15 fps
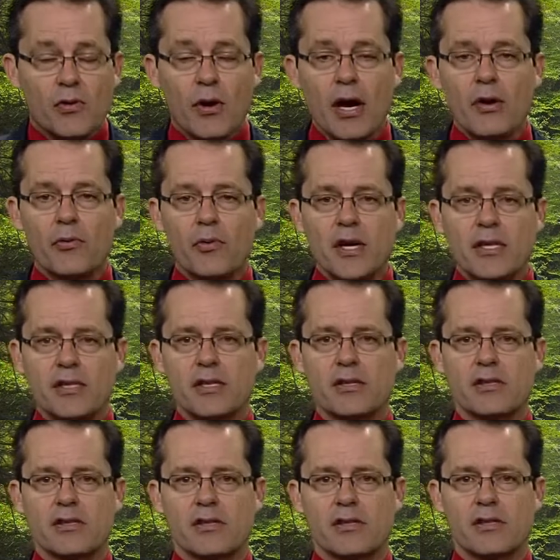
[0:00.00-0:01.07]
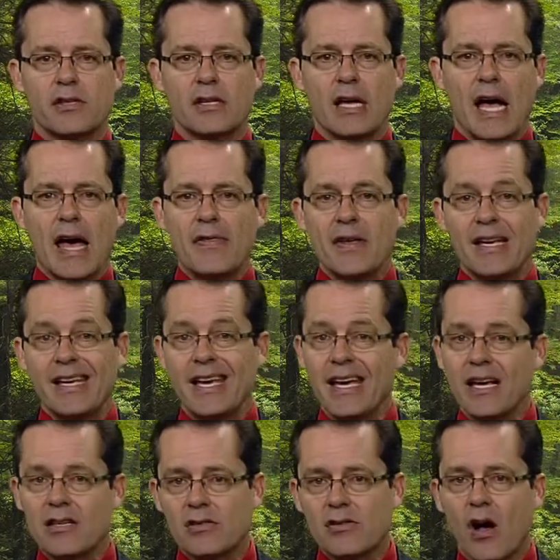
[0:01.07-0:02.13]
great riches and the
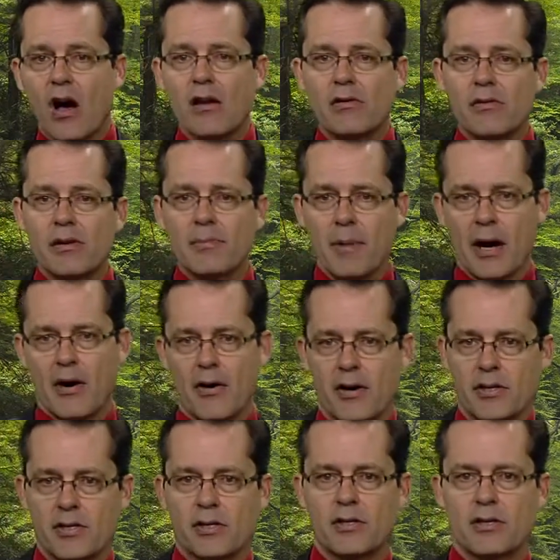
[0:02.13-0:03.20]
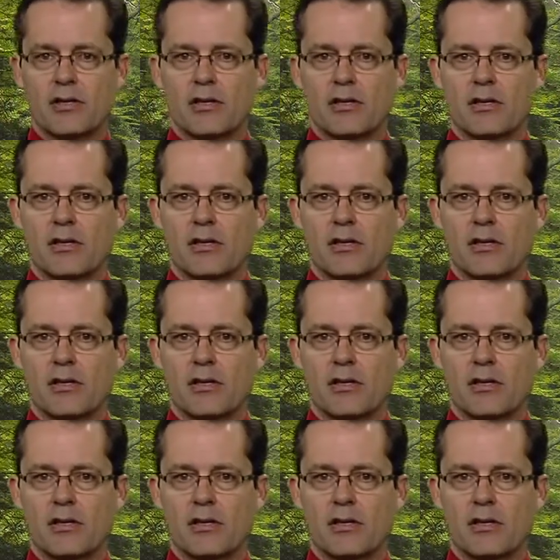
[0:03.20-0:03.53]
king's daughter in marriage."